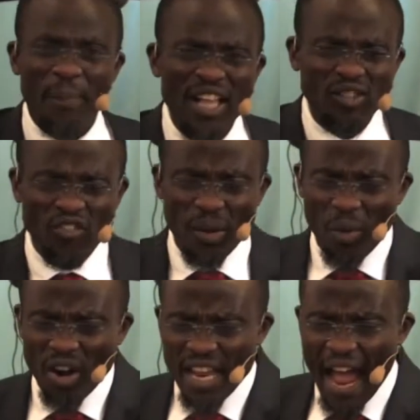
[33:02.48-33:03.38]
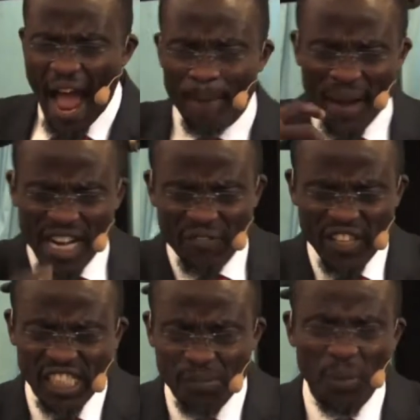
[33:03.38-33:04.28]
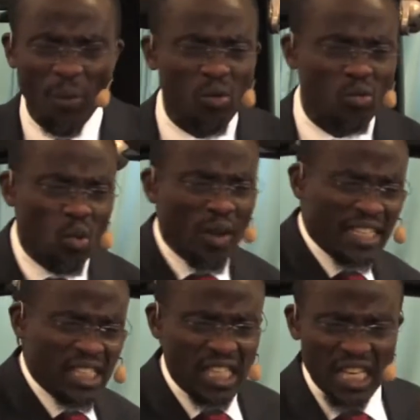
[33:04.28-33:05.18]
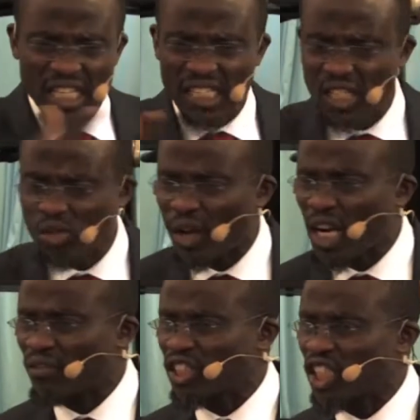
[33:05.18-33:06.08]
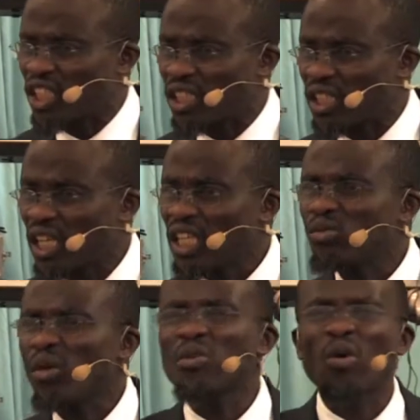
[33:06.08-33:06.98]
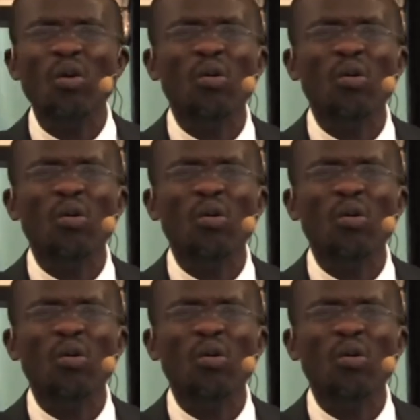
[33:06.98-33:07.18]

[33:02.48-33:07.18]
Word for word: part of the body are manifesting, people look at it and say, "This one have changed." This one we call